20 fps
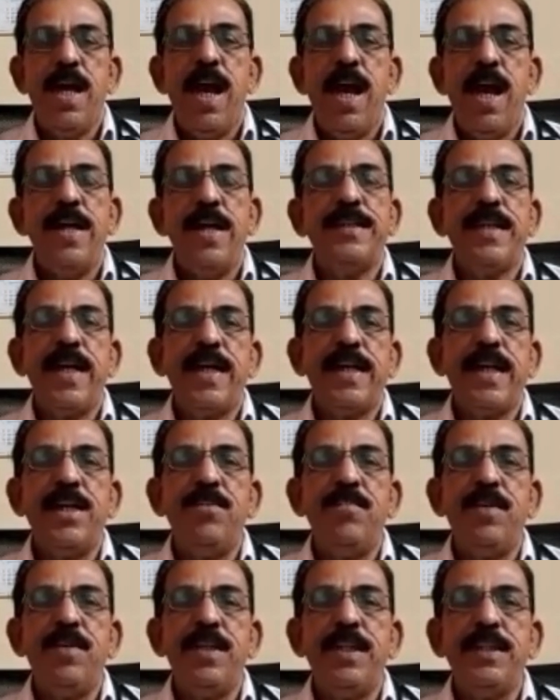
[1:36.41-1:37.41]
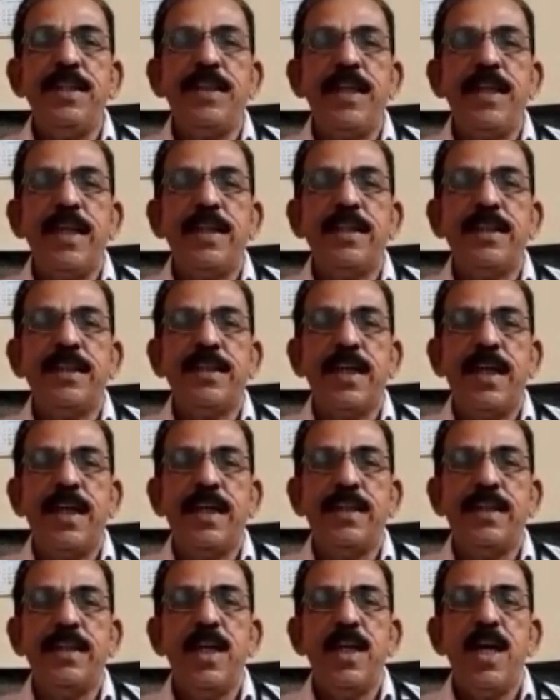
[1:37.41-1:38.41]
And second one is
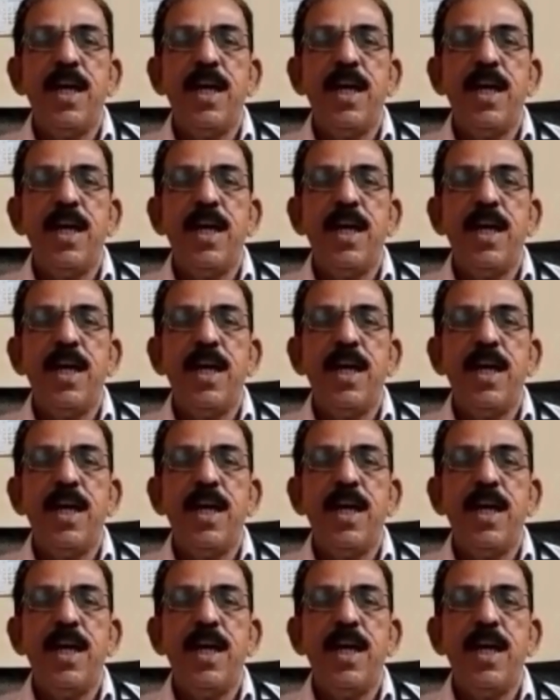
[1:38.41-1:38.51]
exercise.